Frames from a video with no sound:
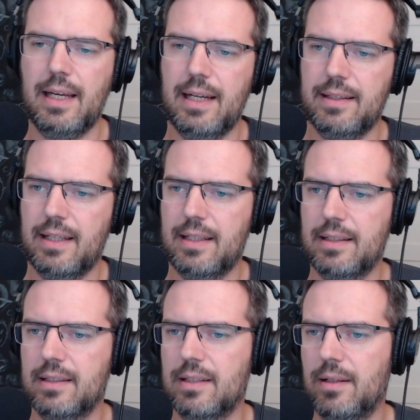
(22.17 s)
and
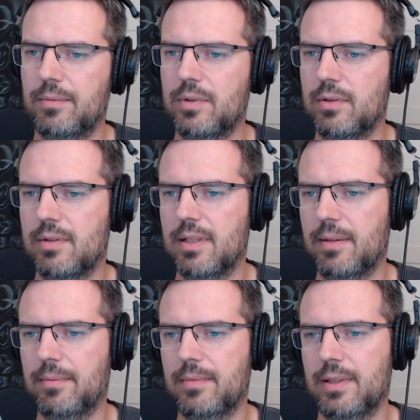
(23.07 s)
then come to
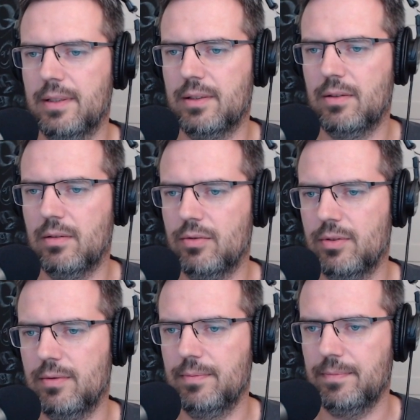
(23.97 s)
some uh,
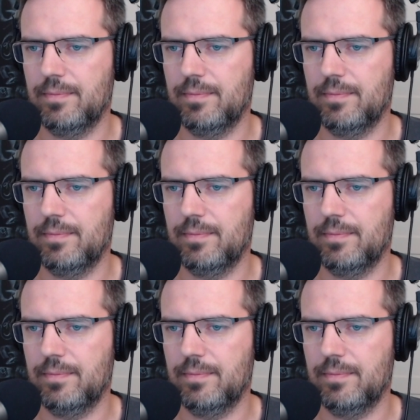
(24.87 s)
conclusion.